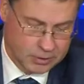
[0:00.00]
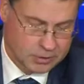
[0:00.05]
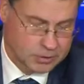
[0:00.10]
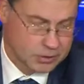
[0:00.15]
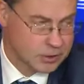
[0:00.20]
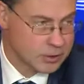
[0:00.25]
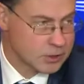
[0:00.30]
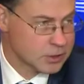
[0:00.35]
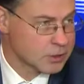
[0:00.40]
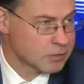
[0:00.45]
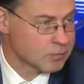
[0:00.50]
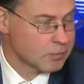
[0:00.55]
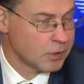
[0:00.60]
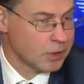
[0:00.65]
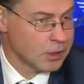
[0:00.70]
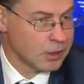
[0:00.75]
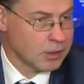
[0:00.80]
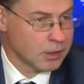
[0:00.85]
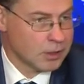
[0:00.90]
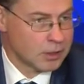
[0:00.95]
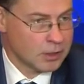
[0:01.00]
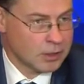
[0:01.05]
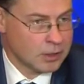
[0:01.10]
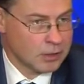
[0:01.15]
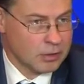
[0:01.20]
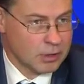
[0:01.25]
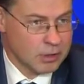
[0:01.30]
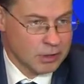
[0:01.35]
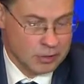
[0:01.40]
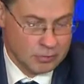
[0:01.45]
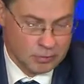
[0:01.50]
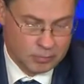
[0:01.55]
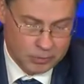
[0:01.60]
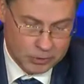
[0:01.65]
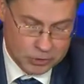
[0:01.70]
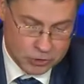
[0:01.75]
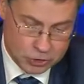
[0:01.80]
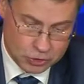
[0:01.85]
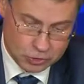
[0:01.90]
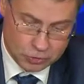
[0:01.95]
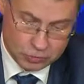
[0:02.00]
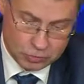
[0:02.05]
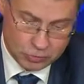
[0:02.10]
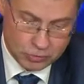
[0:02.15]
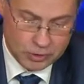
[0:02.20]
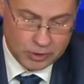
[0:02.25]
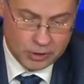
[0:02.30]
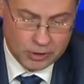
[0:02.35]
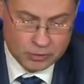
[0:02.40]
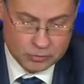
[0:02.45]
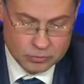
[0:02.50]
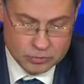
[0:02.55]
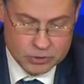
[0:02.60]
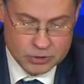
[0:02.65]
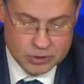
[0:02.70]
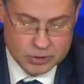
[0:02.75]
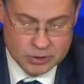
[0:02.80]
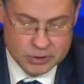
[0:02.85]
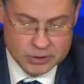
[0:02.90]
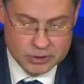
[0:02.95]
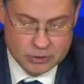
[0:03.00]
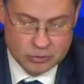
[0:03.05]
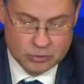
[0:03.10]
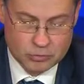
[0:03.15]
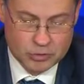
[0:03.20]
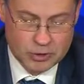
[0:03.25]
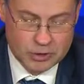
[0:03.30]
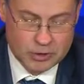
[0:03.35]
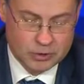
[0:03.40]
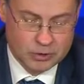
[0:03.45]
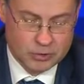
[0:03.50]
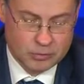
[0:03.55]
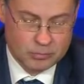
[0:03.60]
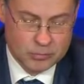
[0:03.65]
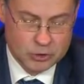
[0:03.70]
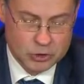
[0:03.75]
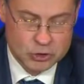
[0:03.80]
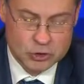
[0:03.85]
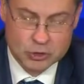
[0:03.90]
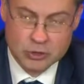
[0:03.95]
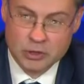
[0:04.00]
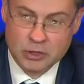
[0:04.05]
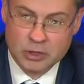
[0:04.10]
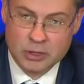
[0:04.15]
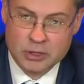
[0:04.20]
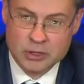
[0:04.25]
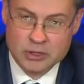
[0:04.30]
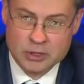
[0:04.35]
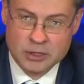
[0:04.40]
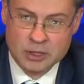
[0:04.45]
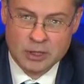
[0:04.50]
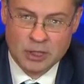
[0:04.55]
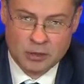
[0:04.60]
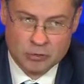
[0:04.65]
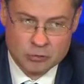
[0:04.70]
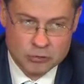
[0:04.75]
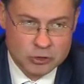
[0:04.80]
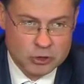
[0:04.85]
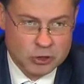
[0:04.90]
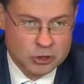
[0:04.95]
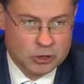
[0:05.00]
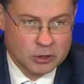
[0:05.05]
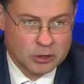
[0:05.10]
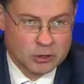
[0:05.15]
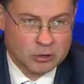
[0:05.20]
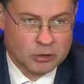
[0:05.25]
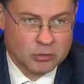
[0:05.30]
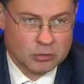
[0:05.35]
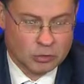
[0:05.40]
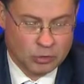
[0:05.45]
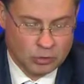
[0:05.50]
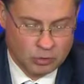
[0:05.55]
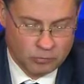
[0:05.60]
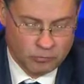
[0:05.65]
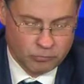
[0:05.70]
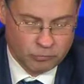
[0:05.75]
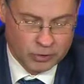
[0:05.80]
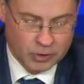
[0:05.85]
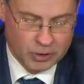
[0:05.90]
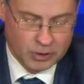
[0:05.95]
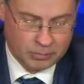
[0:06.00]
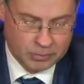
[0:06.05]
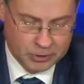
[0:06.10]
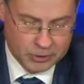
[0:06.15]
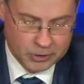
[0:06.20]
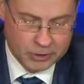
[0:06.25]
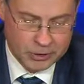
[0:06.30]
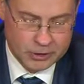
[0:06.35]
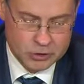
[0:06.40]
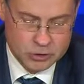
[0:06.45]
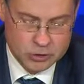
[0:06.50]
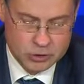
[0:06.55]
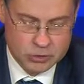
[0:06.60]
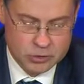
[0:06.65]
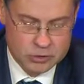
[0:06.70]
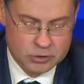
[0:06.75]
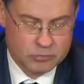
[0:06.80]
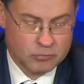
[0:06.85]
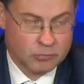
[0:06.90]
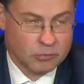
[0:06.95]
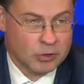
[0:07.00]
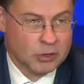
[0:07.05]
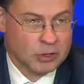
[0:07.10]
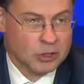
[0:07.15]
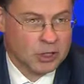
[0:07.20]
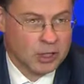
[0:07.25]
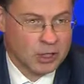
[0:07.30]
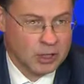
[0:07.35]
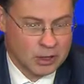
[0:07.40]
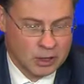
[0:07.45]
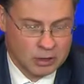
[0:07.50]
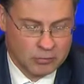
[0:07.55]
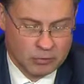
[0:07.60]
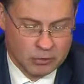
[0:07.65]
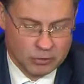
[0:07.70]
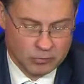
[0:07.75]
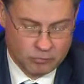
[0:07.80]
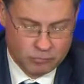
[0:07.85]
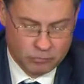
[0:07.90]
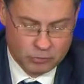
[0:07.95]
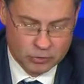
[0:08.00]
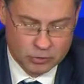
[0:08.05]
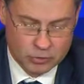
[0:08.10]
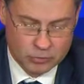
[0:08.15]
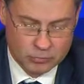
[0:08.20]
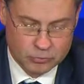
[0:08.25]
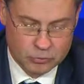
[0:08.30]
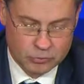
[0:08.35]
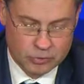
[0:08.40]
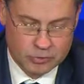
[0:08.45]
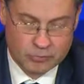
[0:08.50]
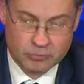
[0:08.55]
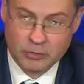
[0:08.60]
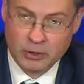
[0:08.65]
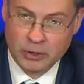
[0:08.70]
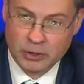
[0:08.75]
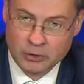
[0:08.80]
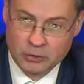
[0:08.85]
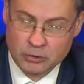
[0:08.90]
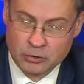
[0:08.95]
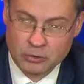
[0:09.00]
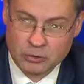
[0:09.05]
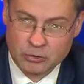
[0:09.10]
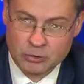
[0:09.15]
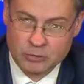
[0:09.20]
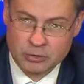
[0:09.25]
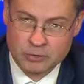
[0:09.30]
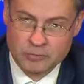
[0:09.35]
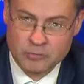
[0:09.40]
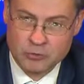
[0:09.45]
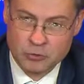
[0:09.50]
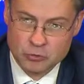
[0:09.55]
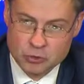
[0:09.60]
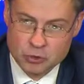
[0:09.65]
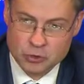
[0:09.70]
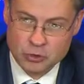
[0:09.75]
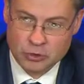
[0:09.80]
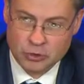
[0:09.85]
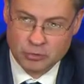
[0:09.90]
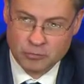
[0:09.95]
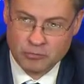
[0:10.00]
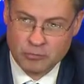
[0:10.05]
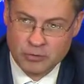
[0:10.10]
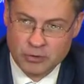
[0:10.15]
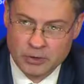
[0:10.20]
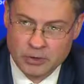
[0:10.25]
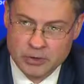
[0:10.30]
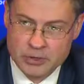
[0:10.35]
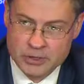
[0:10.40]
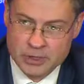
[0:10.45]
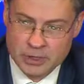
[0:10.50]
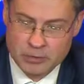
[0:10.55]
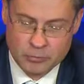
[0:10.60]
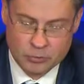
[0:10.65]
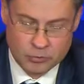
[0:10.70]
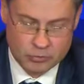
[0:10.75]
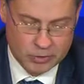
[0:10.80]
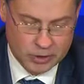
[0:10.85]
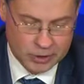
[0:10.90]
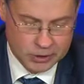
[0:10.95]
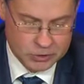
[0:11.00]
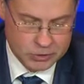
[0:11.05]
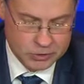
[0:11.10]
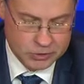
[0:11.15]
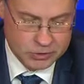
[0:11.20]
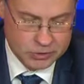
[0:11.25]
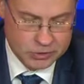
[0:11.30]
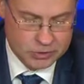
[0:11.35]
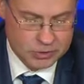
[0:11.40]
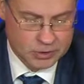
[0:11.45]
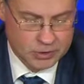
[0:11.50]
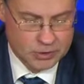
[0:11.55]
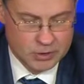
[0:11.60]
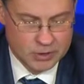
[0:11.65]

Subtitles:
This is why I have a pleasure to announce that today Commission is launching call for applications for a high-level forum to reflect on the future of CMU actions.